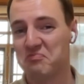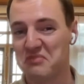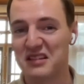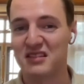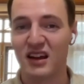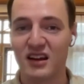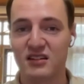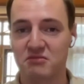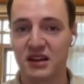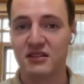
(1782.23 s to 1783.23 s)

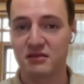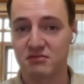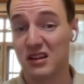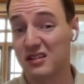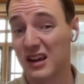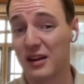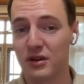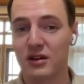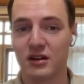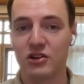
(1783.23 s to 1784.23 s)
That can
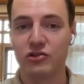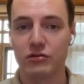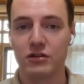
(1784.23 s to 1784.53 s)
be an issue